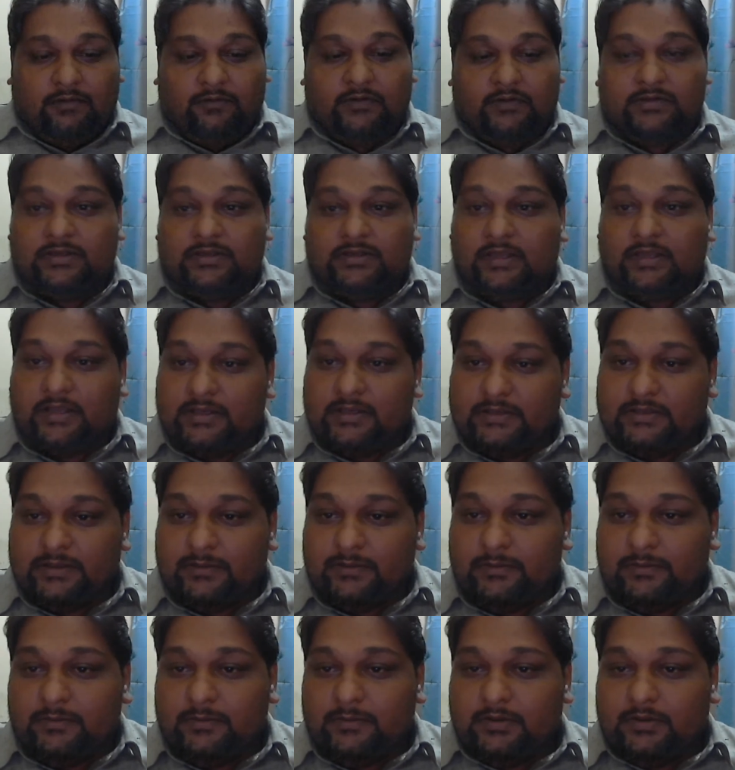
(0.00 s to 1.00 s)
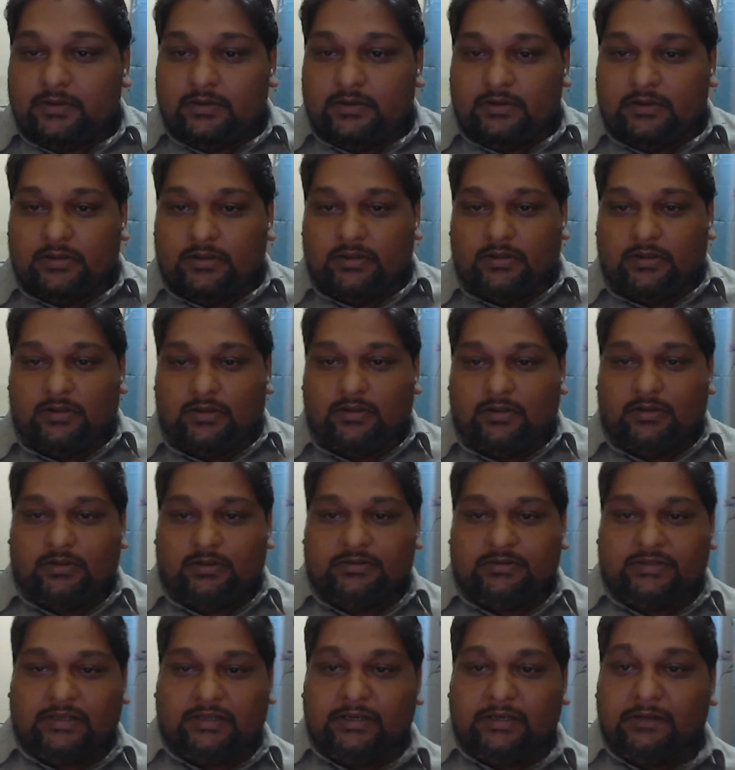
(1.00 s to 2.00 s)
Sikhism, the
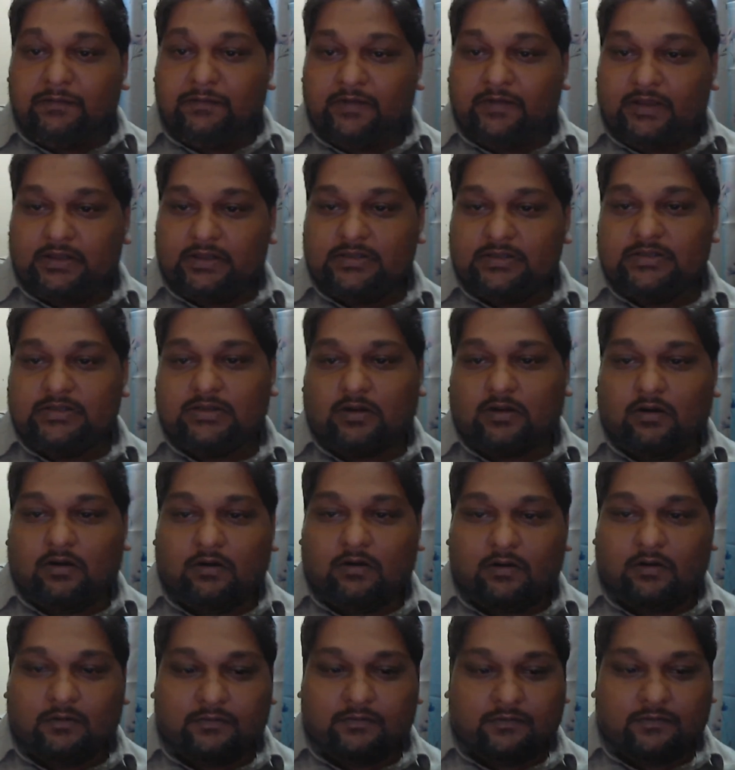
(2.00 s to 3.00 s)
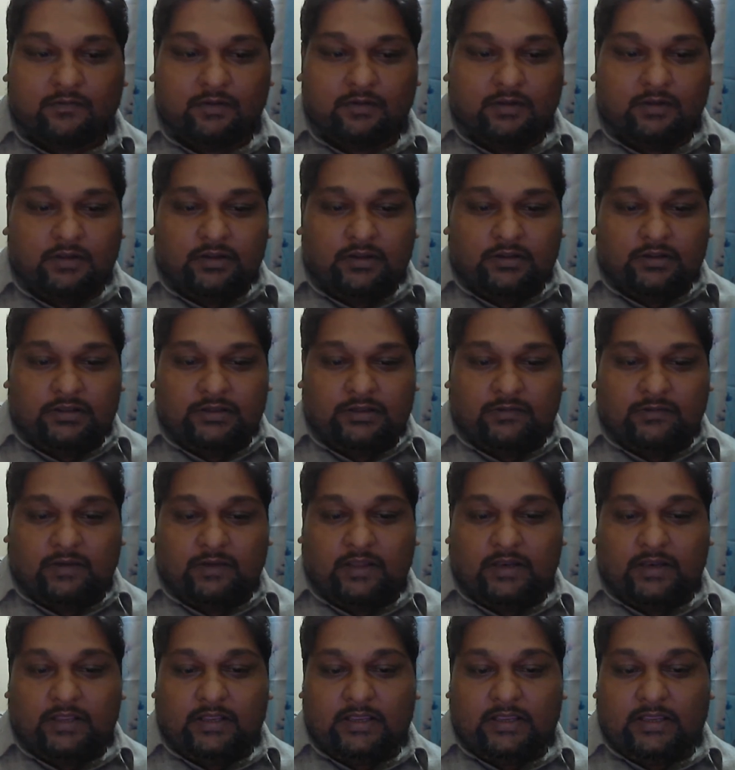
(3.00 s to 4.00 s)
significance of
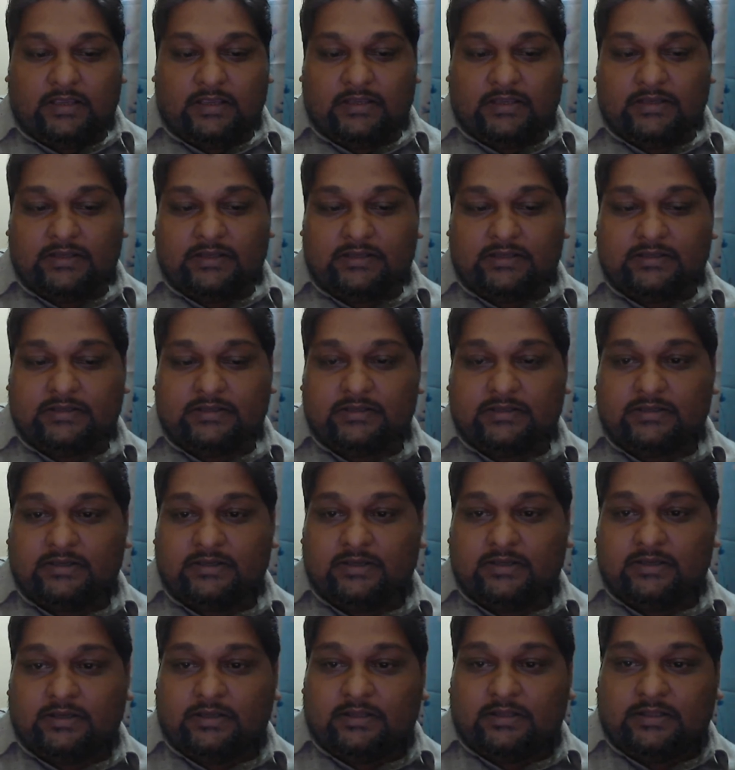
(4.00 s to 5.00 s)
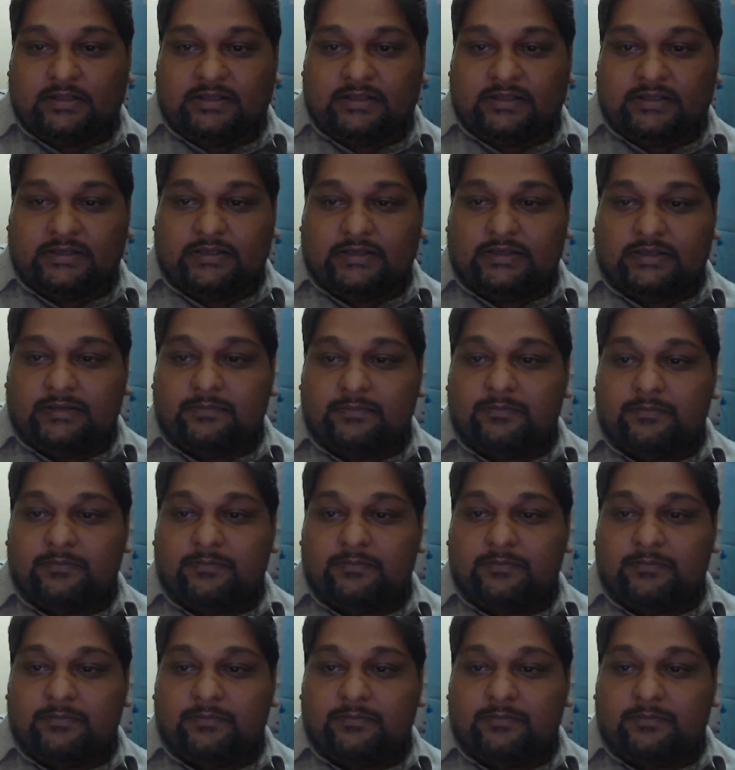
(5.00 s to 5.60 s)
Diwali is the